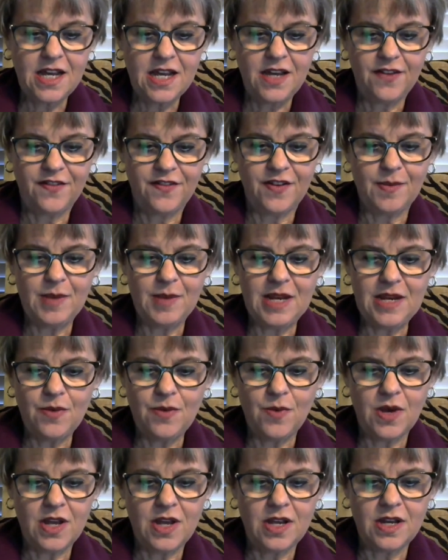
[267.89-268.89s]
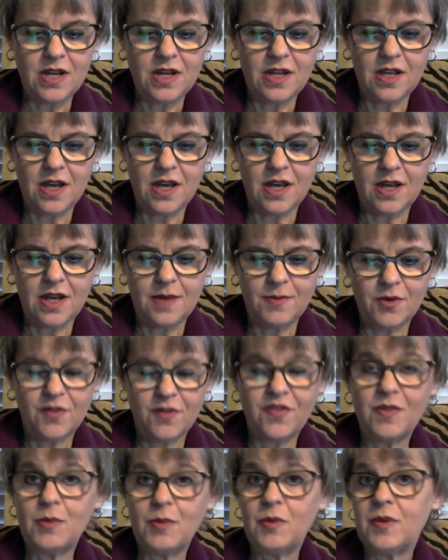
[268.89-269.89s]
from anyone um, or
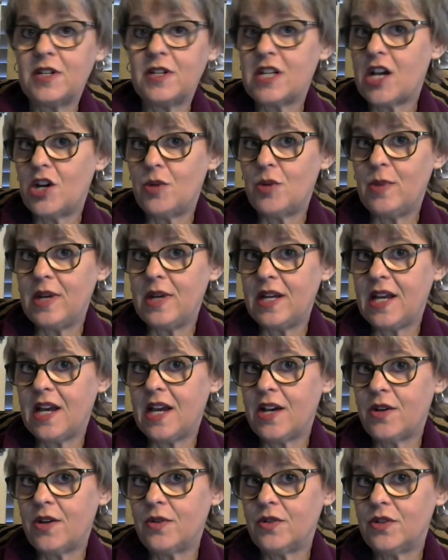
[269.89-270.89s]
from a retirement account